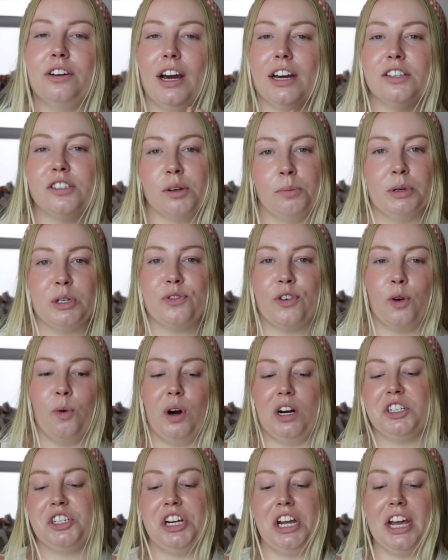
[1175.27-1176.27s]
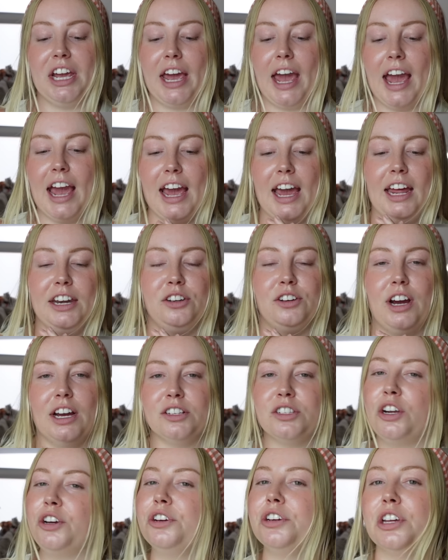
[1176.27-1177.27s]
you guys so much for watching and you
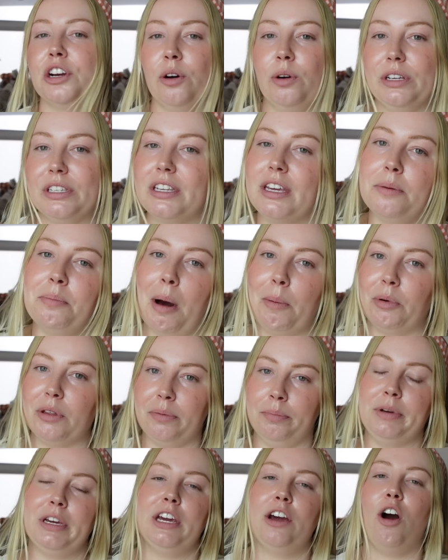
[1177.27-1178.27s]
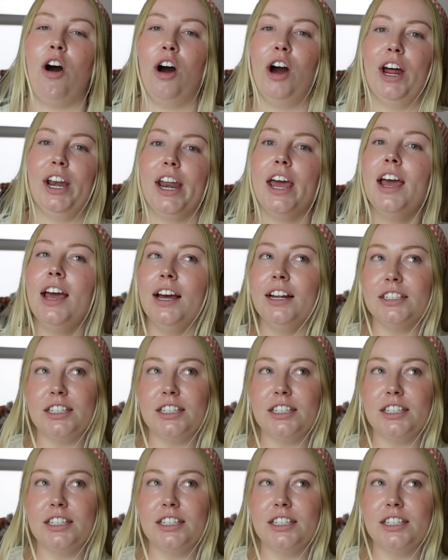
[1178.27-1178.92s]
guys know you can always keep up with me on